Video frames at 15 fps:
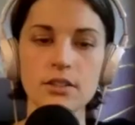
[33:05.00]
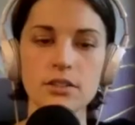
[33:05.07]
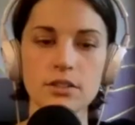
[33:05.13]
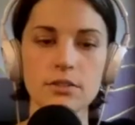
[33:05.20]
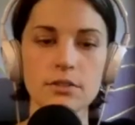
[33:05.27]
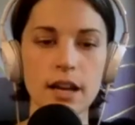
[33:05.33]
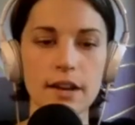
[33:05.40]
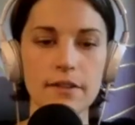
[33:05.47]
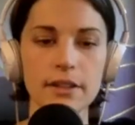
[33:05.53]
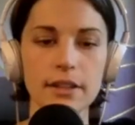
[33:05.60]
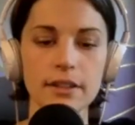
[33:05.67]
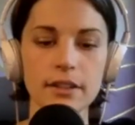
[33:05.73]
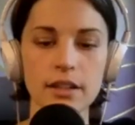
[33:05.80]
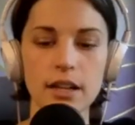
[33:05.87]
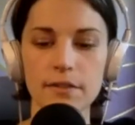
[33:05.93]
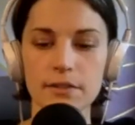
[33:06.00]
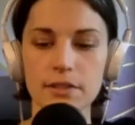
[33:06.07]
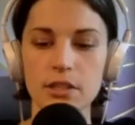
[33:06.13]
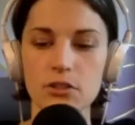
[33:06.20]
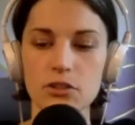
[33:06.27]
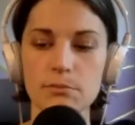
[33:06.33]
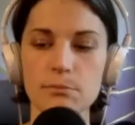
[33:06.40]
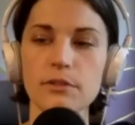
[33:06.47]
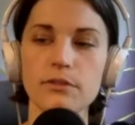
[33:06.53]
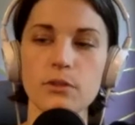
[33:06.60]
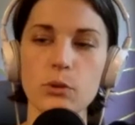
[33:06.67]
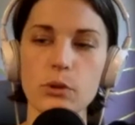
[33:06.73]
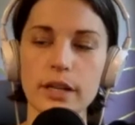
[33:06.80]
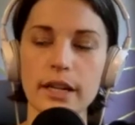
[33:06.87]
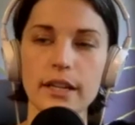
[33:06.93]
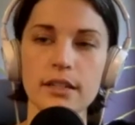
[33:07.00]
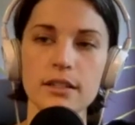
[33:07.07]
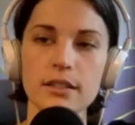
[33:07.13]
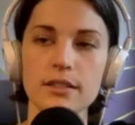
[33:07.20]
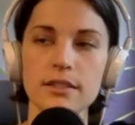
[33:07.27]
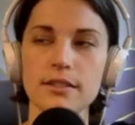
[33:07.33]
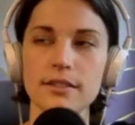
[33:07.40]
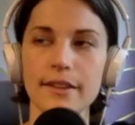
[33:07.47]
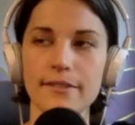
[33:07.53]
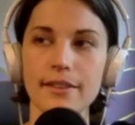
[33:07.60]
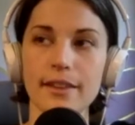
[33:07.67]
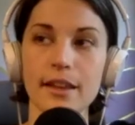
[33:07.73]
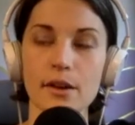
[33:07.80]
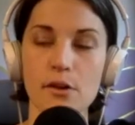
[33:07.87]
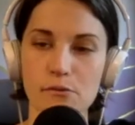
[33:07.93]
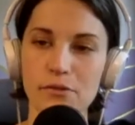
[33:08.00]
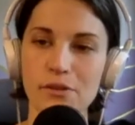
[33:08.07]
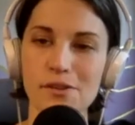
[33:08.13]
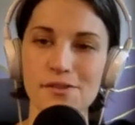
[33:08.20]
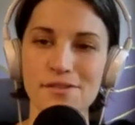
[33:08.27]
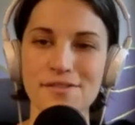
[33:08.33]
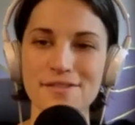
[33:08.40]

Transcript: too, having the conversation beforehand is definitely helpful.